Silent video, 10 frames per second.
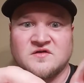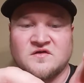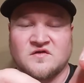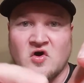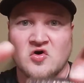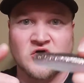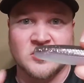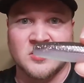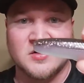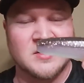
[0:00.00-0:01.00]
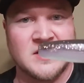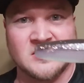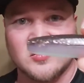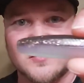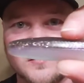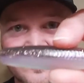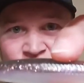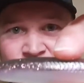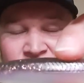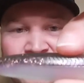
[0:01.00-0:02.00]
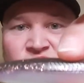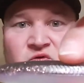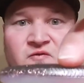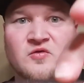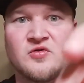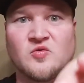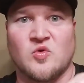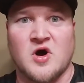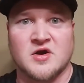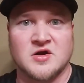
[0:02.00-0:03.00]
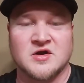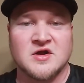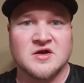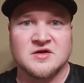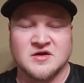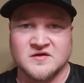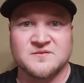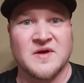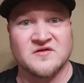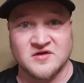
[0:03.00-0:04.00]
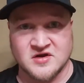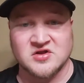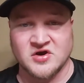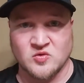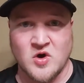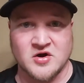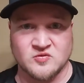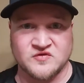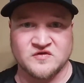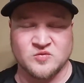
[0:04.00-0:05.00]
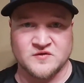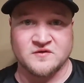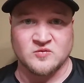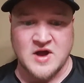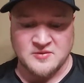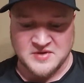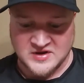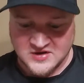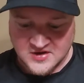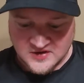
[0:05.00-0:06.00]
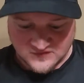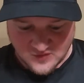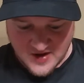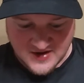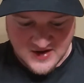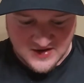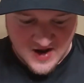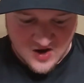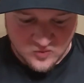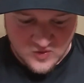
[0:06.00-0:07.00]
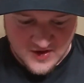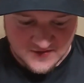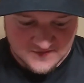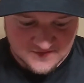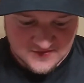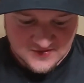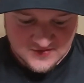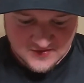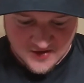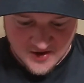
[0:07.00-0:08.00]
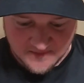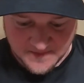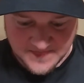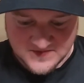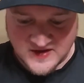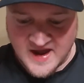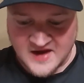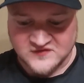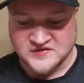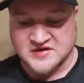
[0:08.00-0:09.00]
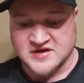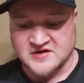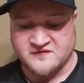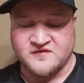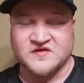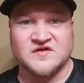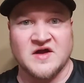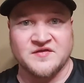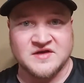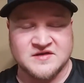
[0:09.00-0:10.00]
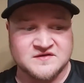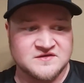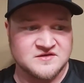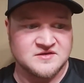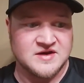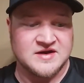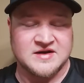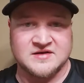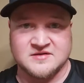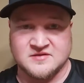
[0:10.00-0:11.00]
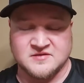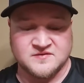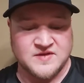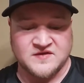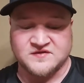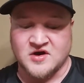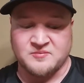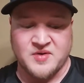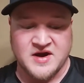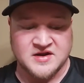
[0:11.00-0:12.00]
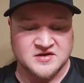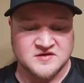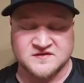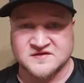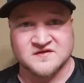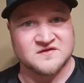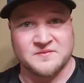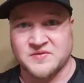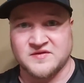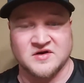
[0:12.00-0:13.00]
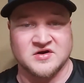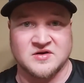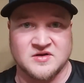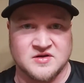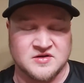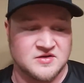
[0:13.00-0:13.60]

so good and looks really beautiful in the water, especially in clear water, which is what's around me. So I cannot wait to actually get a fish on these and they start biting, because this is something they're gonna